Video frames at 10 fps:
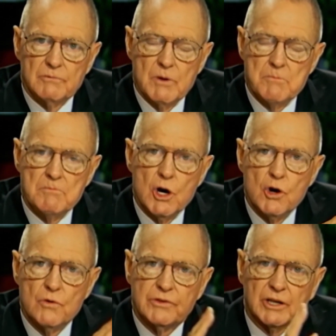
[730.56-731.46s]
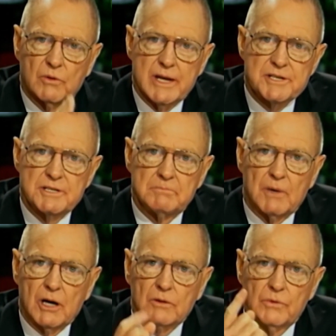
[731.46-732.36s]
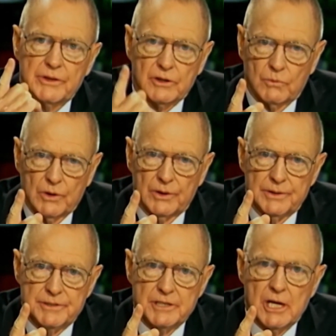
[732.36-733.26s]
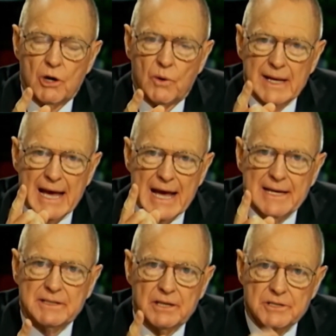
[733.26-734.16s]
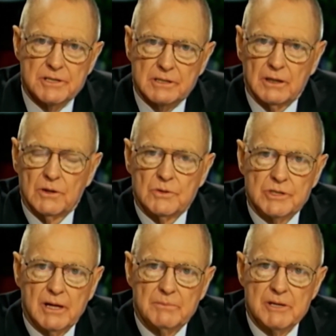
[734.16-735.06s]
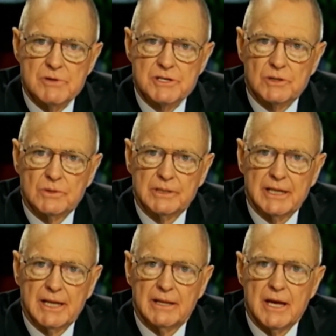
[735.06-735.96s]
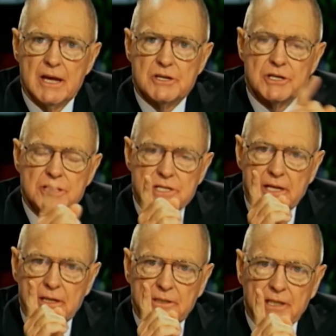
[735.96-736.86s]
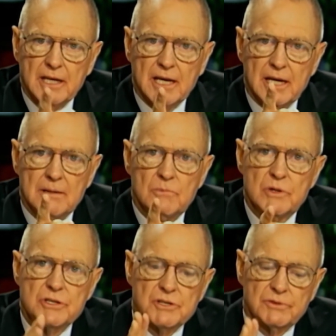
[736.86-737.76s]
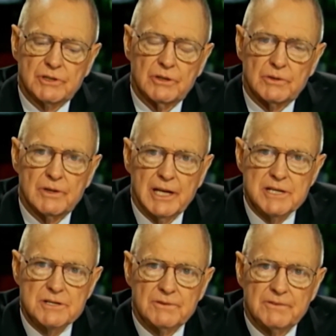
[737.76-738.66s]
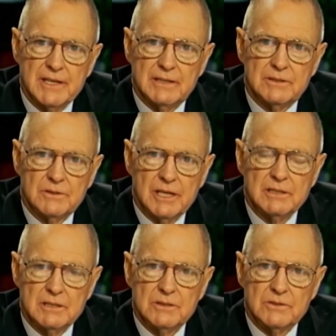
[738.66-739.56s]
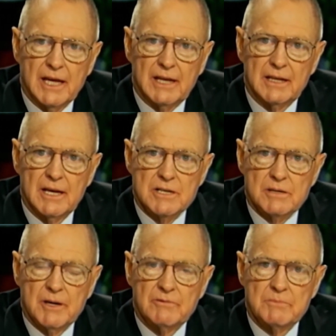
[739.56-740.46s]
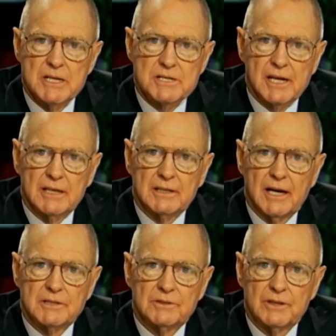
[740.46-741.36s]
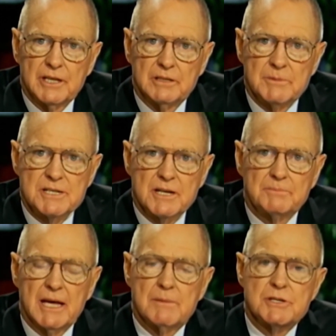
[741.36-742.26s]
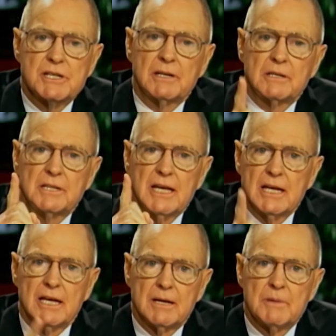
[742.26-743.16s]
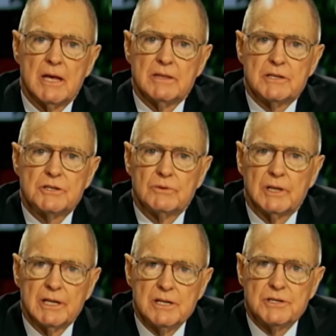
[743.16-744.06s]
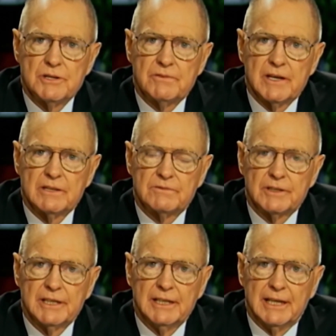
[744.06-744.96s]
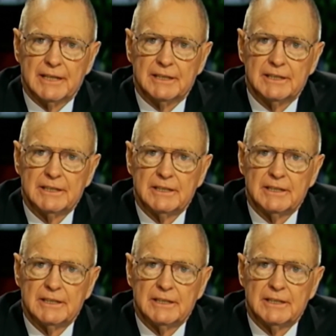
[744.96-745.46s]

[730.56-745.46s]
remove the question mark with her words. When I touch his clothes, I'll be restored to health. She set a time when she was going to release her faith. You need to do that. Some of you have been saying, God's going to heal me sometime. Set a time that you release your faith for healing,